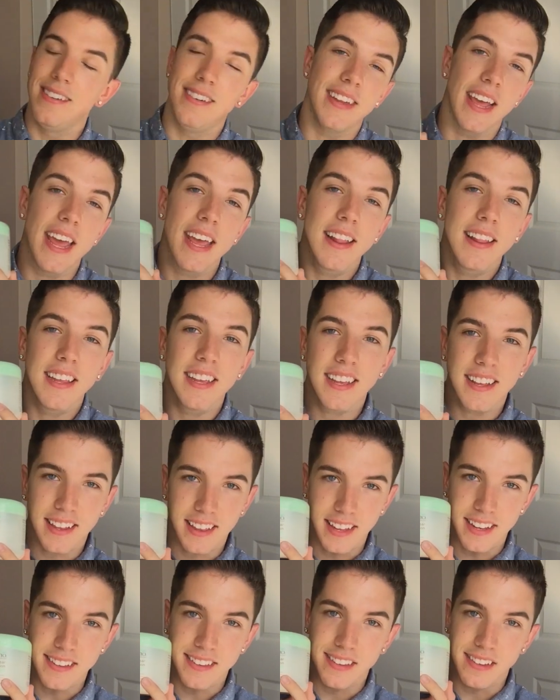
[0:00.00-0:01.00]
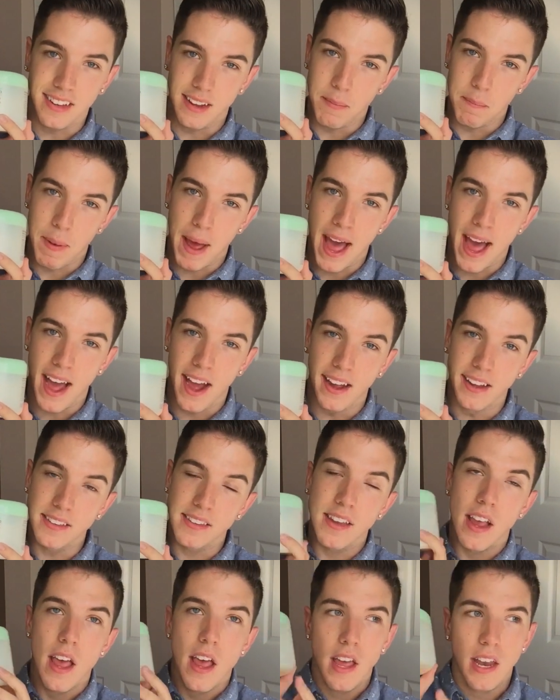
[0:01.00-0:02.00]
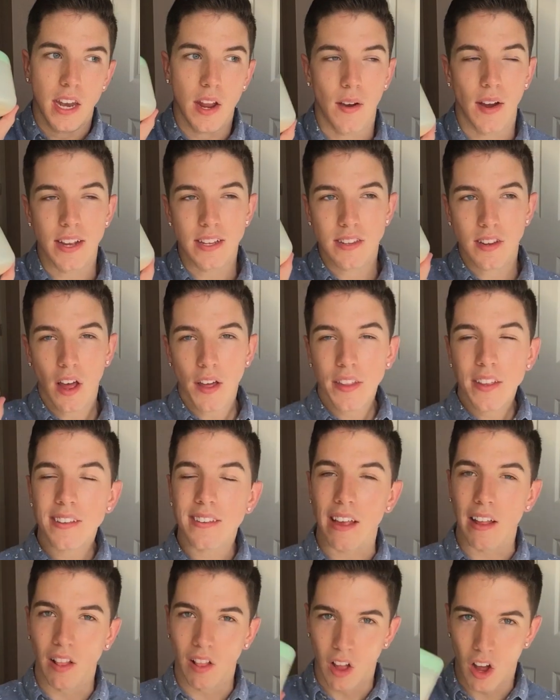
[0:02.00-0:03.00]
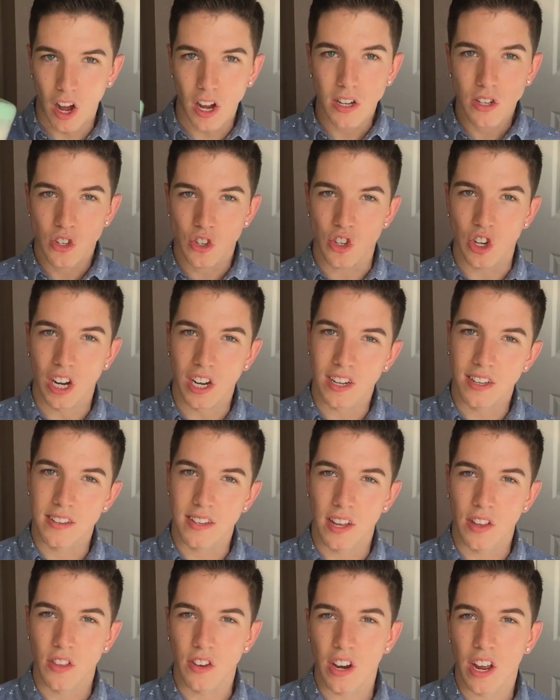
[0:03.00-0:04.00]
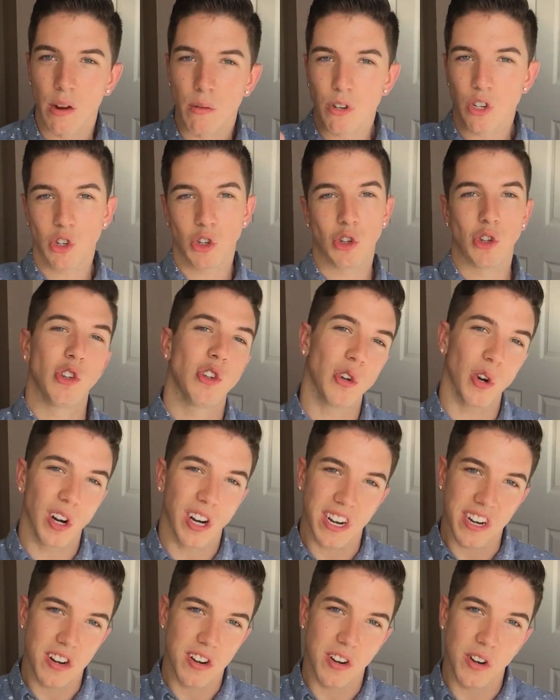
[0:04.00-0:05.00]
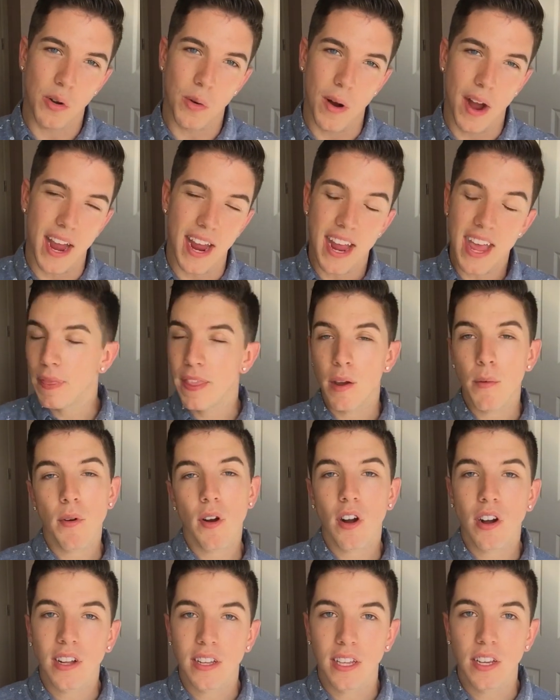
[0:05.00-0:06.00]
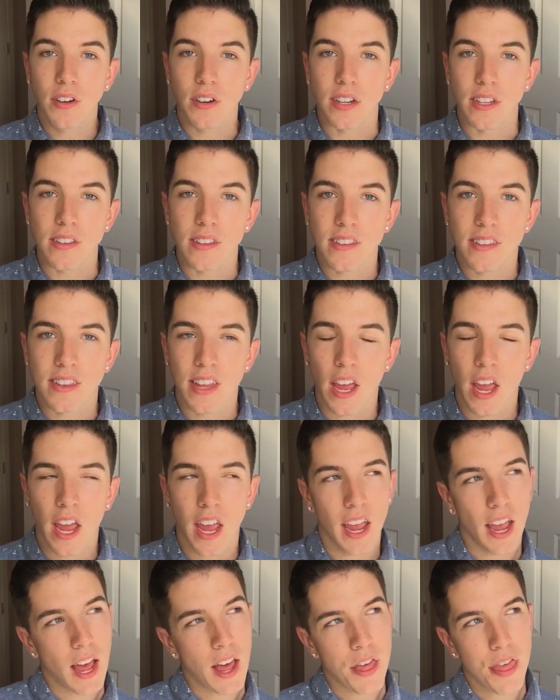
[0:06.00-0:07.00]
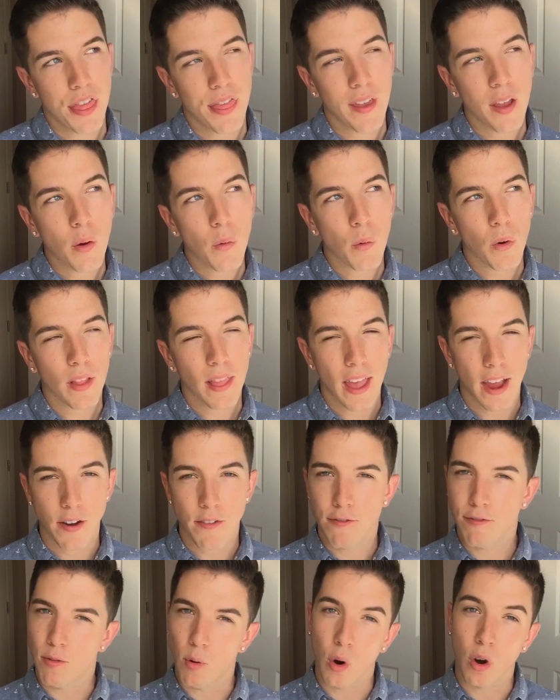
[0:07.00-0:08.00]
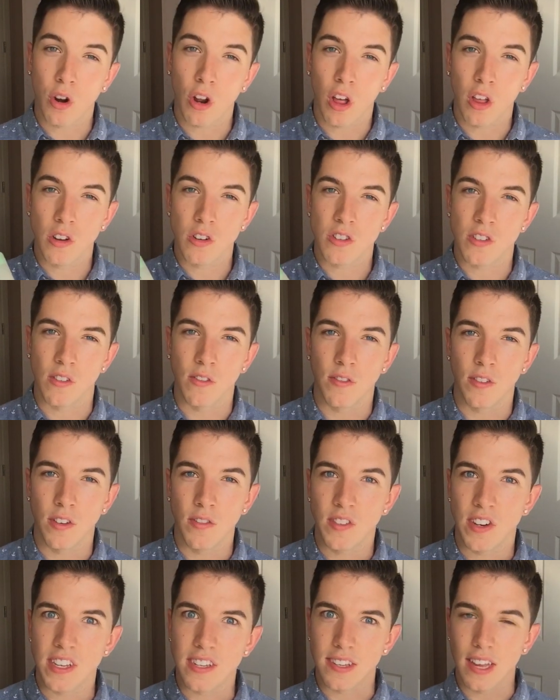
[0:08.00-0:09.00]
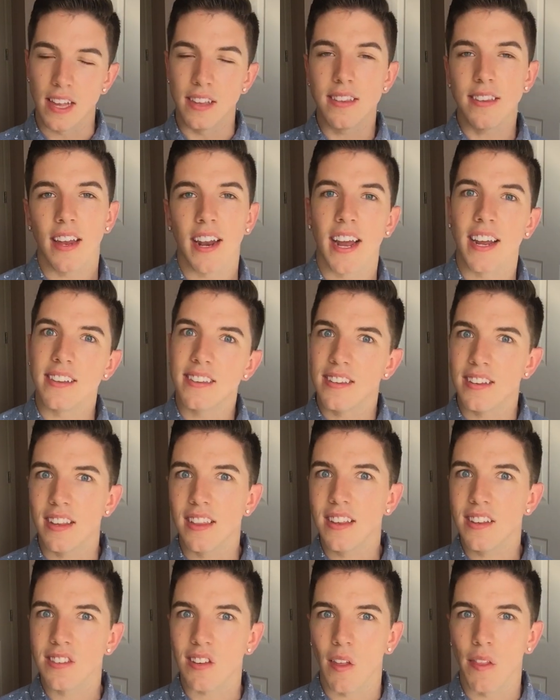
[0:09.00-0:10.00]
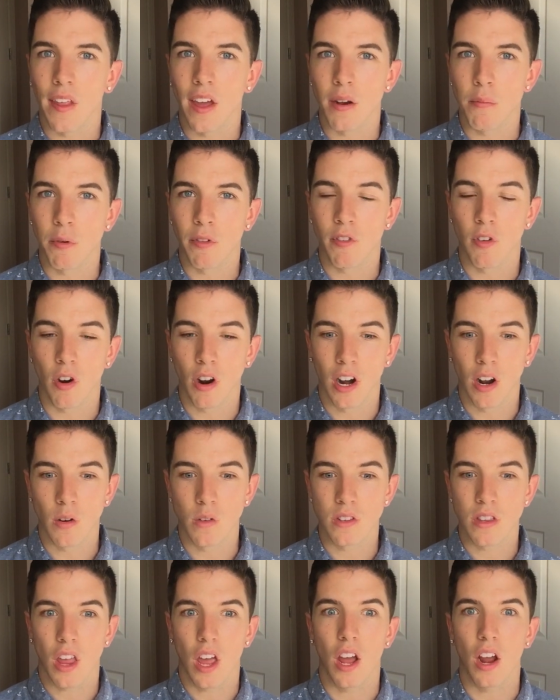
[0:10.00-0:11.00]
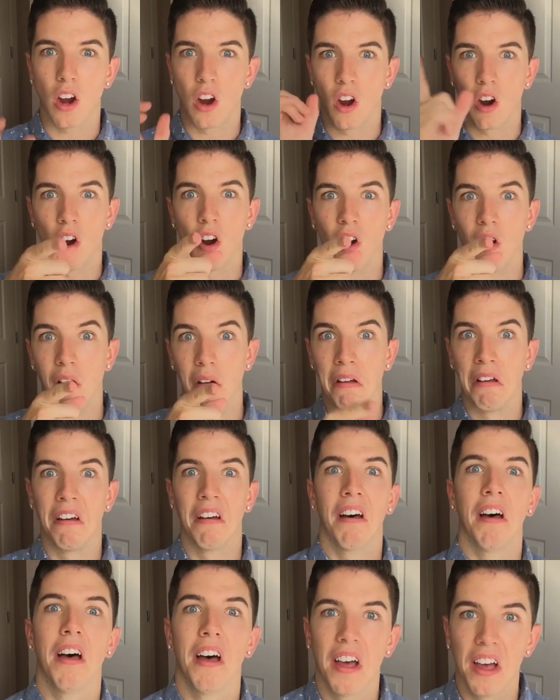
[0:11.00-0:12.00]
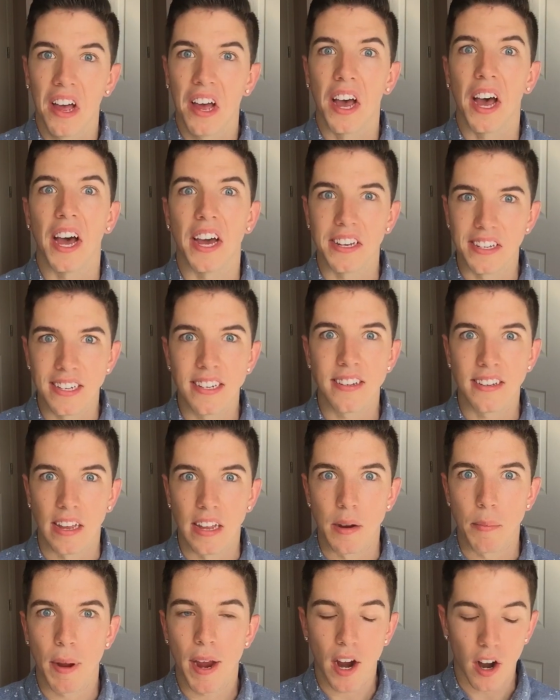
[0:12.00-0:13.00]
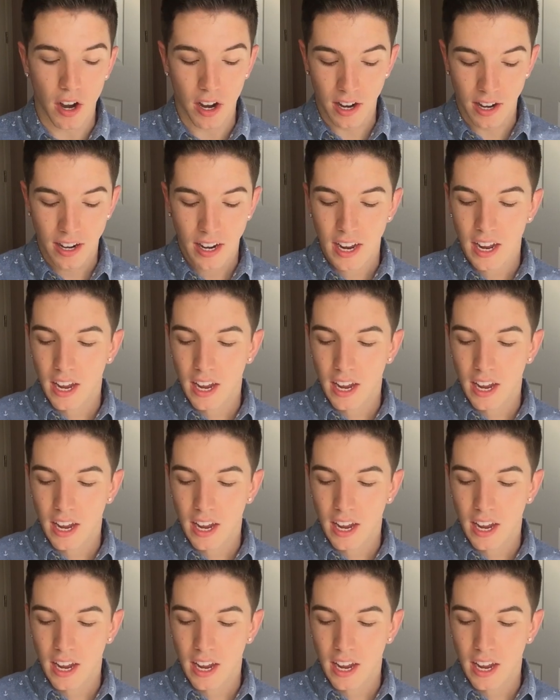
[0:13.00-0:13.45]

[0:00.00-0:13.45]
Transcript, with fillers: Daily Cleansing Pads. Now, I saw these at Long's Drugs the other day, which is a store here in Hawaii. They were on clearance. They, I think, were like four dollars and fifty cents, and I had seen these online before, and I was like, girl, I need to get a pair.